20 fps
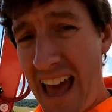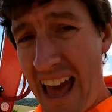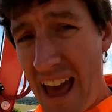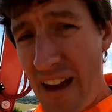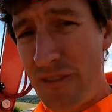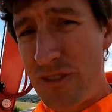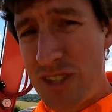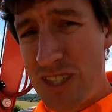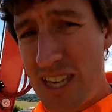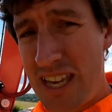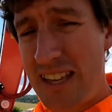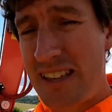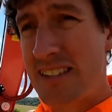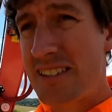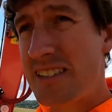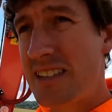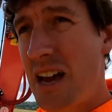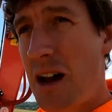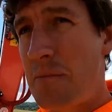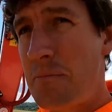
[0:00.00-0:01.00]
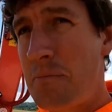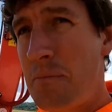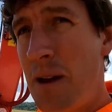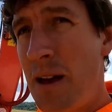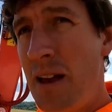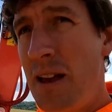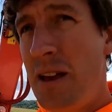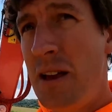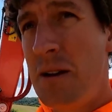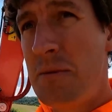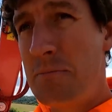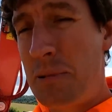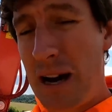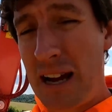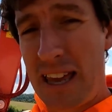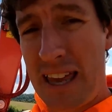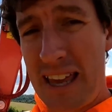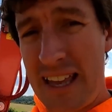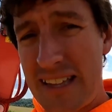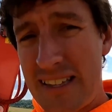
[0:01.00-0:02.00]
I have seen some
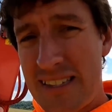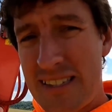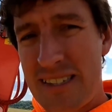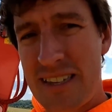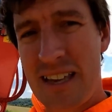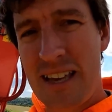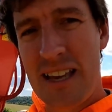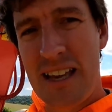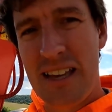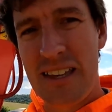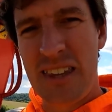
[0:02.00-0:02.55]
buckets